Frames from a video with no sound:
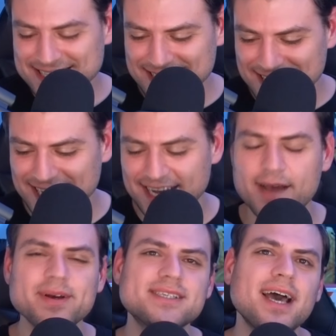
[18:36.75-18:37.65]

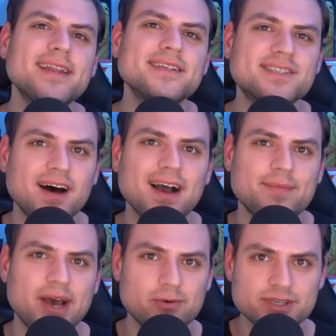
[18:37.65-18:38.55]
I'm excited to talk
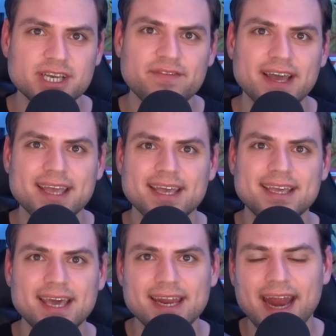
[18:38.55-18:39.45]
about. We'll see if I can
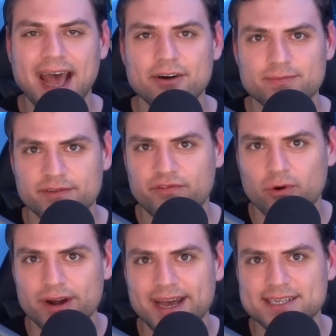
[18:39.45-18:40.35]
get it out
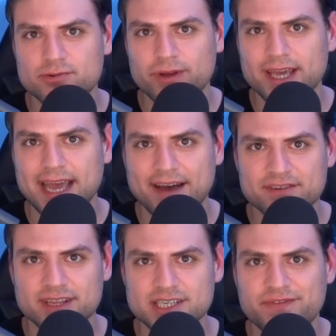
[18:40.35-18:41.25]
before next week
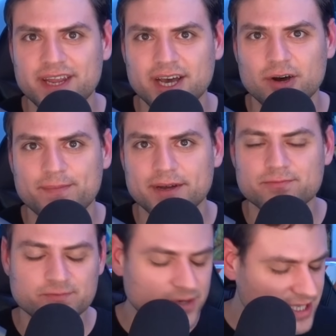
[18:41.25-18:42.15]
after this video, but
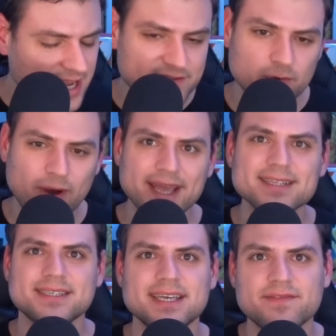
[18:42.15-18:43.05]
we're just going to have to wait
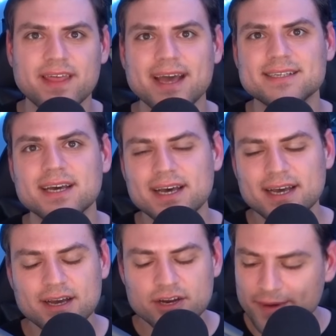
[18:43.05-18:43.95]
and see for that.
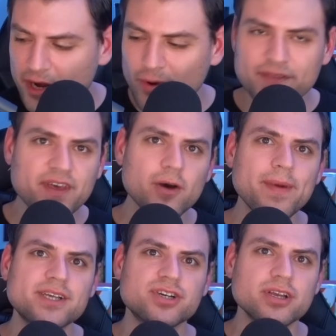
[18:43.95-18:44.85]
No matter what, though,
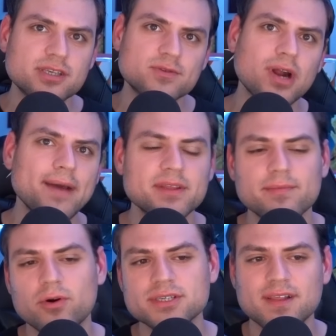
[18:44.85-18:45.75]
make sure you subscribe to the
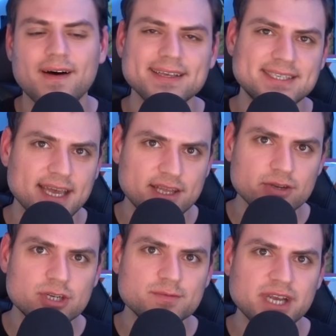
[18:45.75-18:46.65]
Moore's Law is Dead
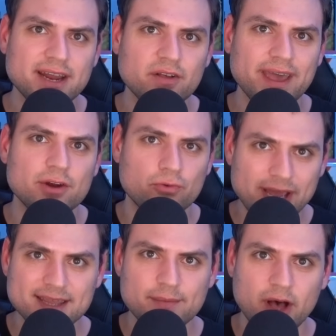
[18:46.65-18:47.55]
YouTube channel and
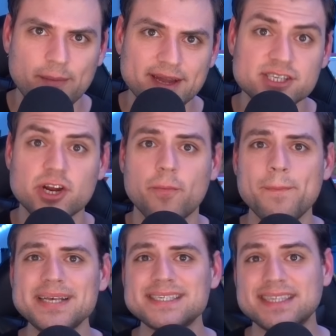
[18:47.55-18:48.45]
ring the bell button so you don't
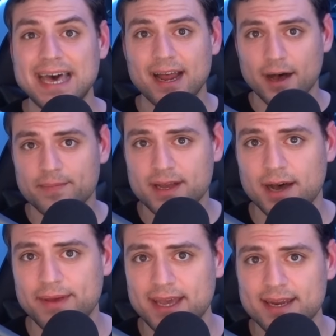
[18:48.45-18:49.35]
miss that
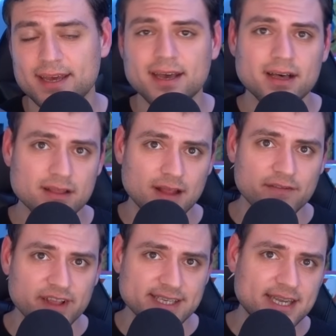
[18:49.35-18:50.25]
upcoming
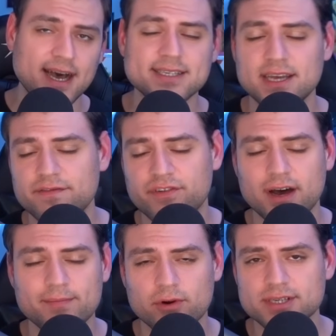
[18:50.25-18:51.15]
Lovelace content
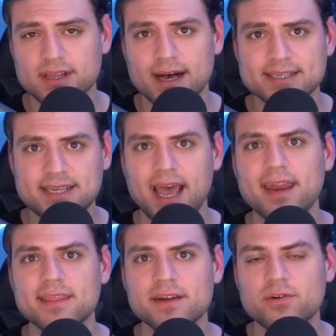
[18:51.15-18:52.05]
from Moore's Law is
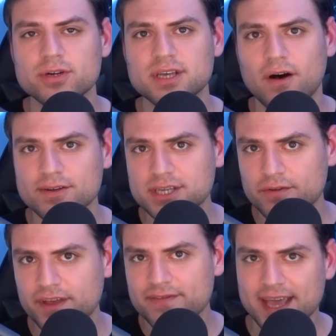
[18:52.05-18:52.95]
Dead. And then, of course, also,
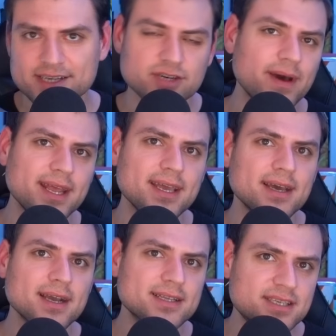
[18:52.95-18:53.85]
if you have the extra money,
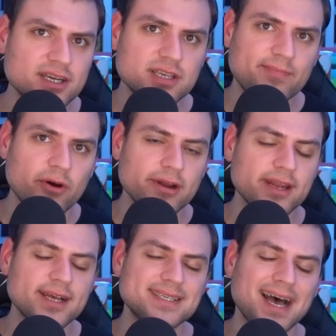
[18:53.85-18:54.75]
consider
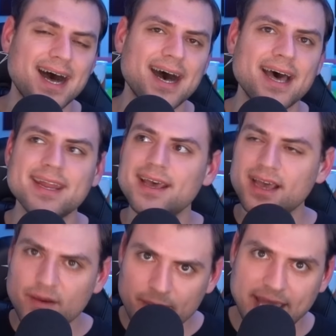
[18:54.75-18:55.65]
supporting us on
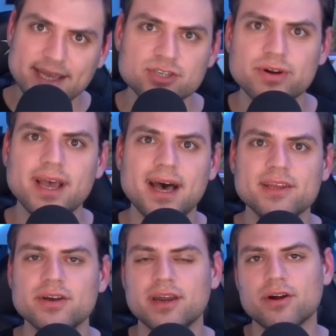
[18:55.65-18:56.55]
Patreon.
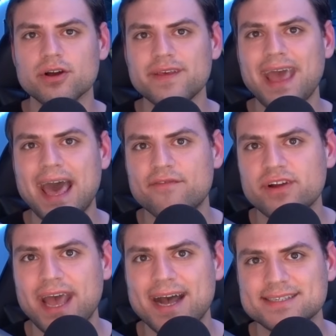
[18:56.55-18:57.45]
You'll get early
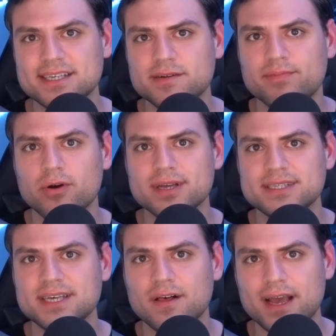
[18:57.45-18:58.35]
ad-free access to Broken
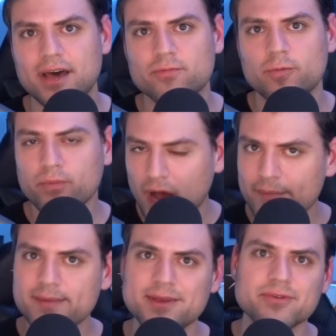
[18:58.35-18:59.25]
Silicon. We'll
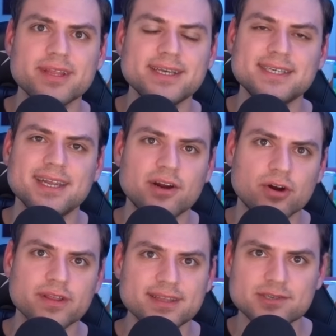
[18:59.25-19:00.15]
probably be releasing it
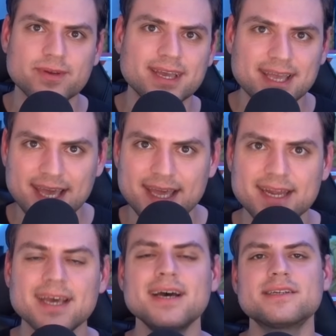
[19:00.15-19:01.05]
early this week again
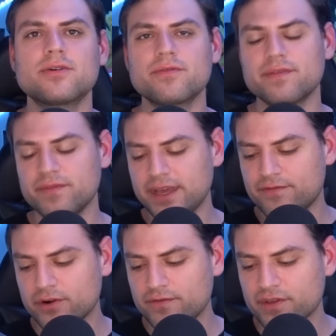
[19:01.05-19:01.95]
to
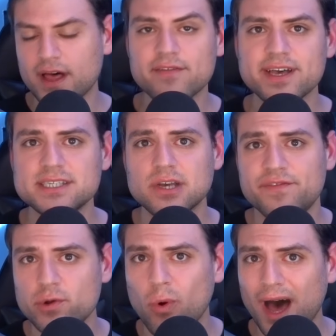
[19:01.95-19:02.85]
leave room for Lovelace. So if
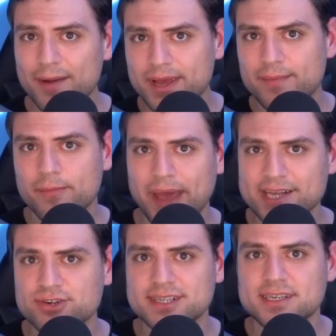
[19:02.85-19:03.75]
you want to become a patron and